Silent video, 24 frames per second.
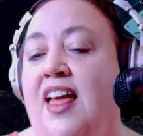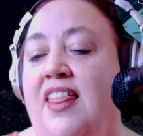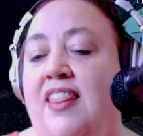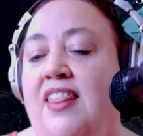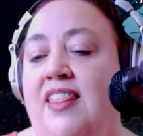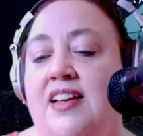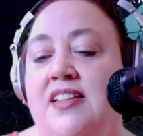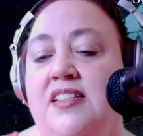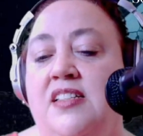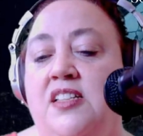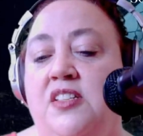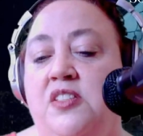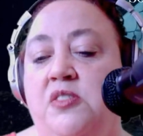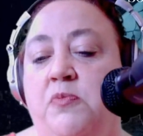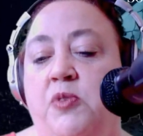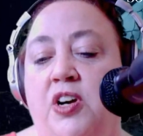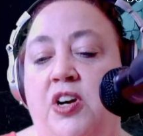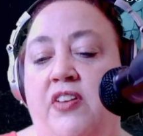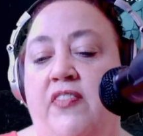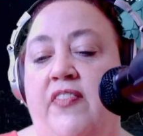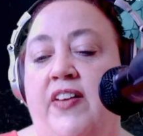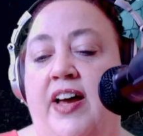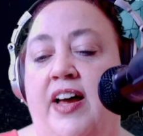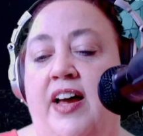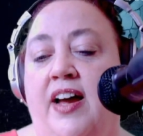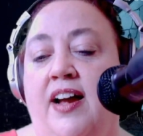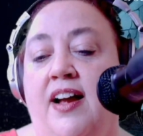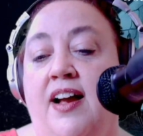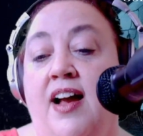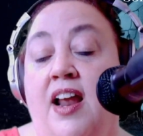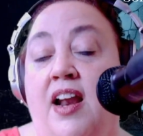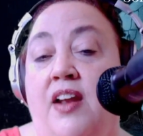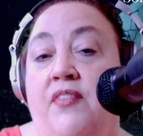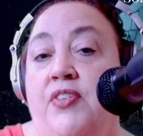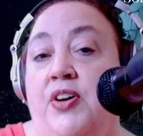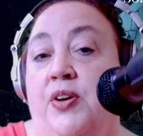This is more of a
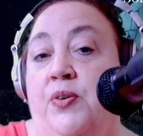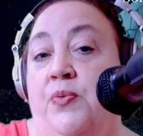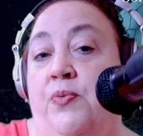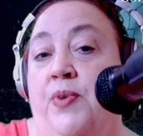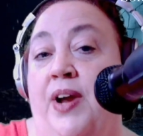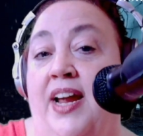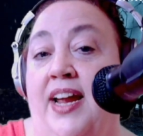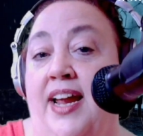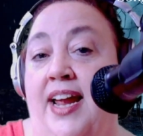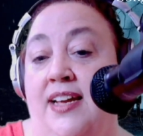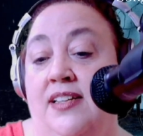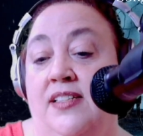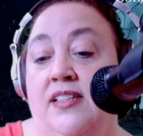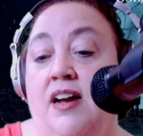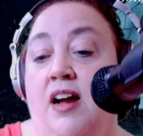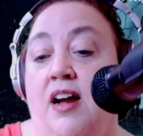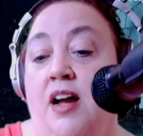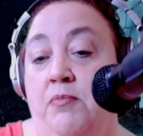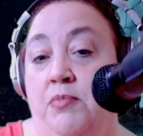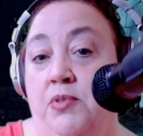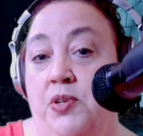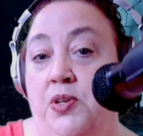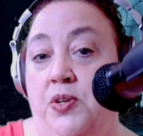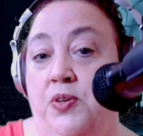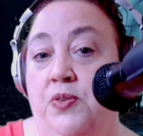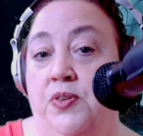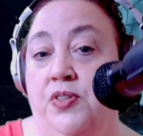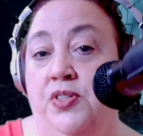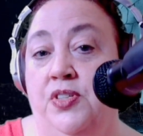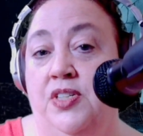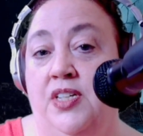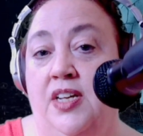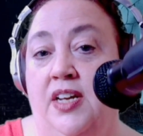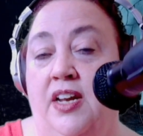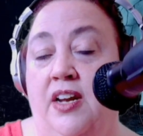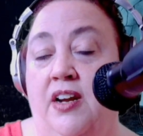kind of a reggae song I'm
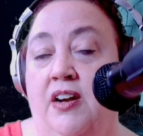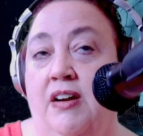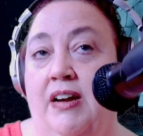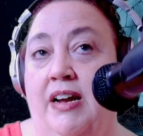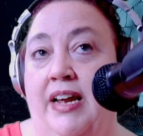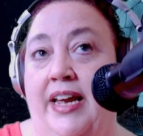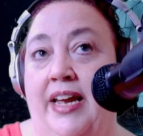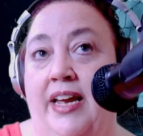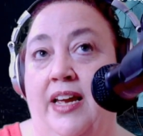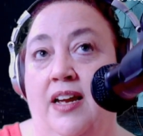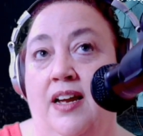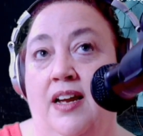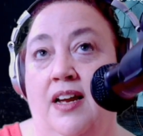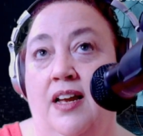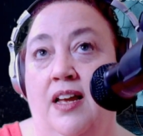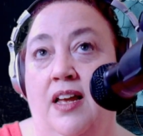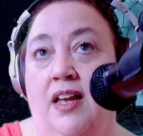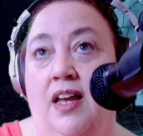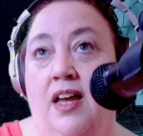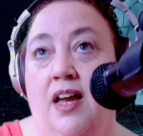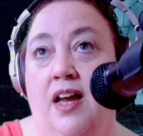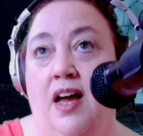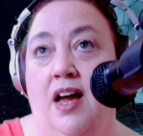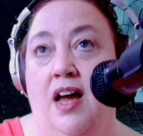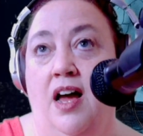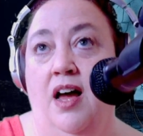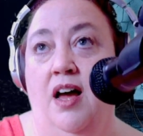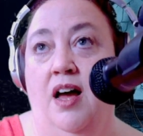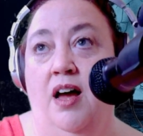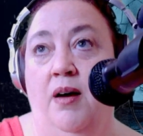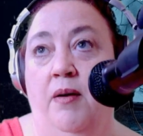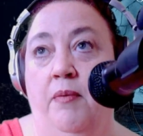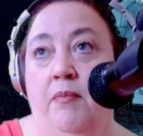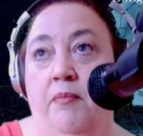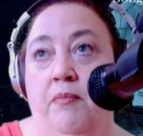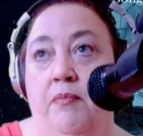used to hearing
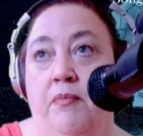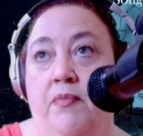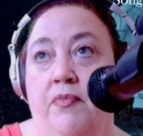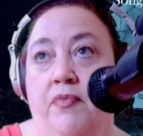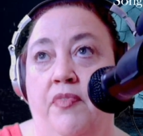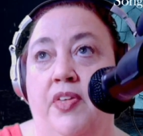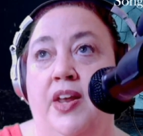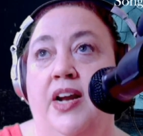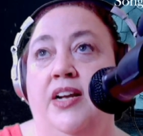um, that